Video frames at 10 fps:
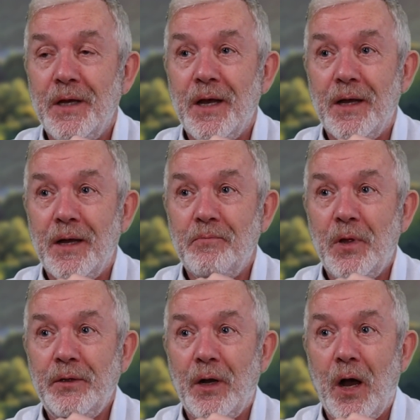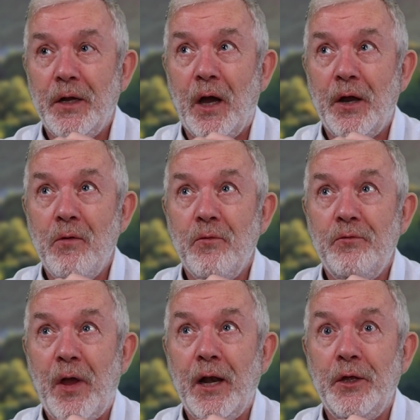I don't
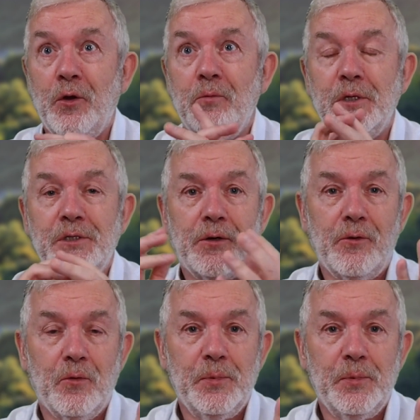value material